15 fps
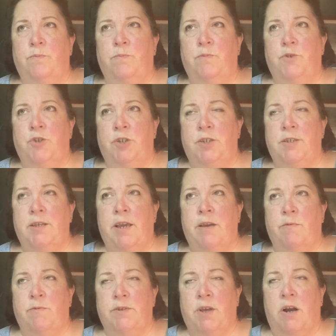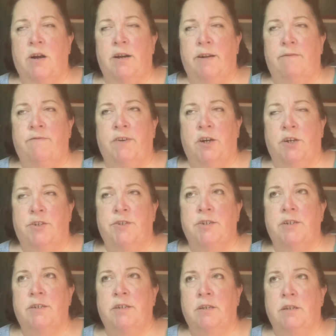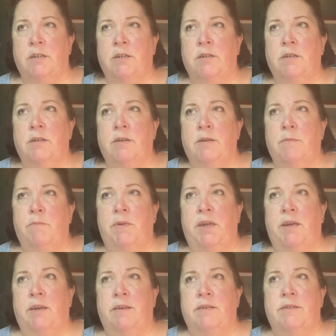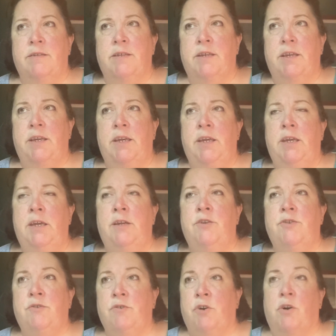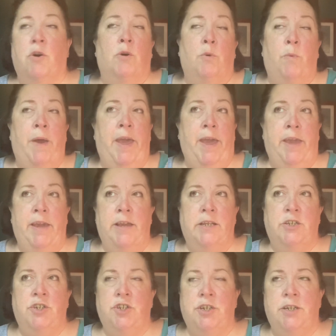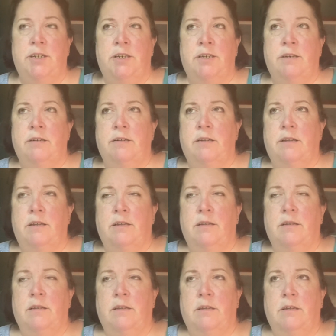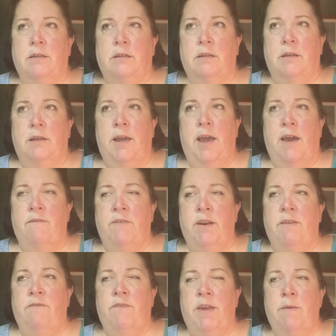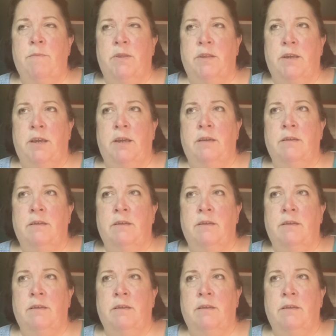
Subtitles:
she's saying it was hard at first because he took her away and she didn't have any family.